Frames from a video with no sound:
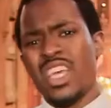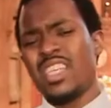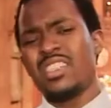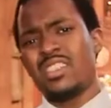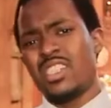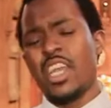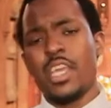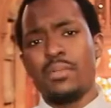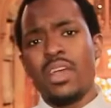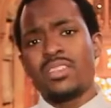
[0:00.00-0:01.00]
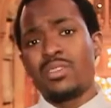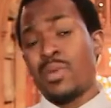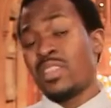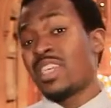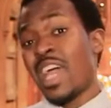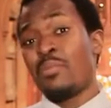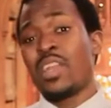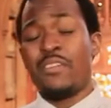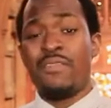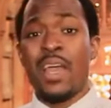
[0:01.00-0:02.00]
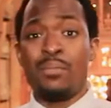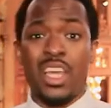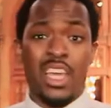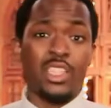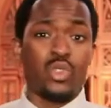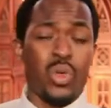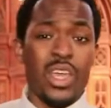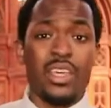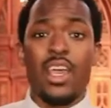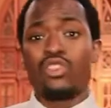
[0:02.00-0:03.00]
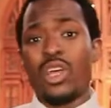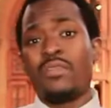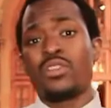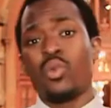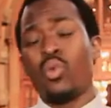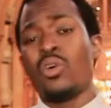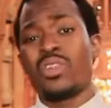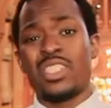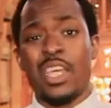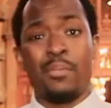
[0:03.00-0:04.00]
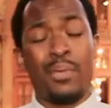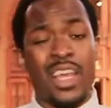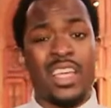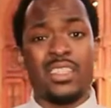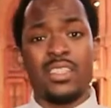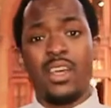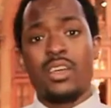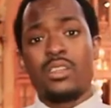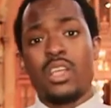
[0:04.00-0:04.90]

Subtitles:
eat, sleep, spend time with their family each week, travel the earth as they please.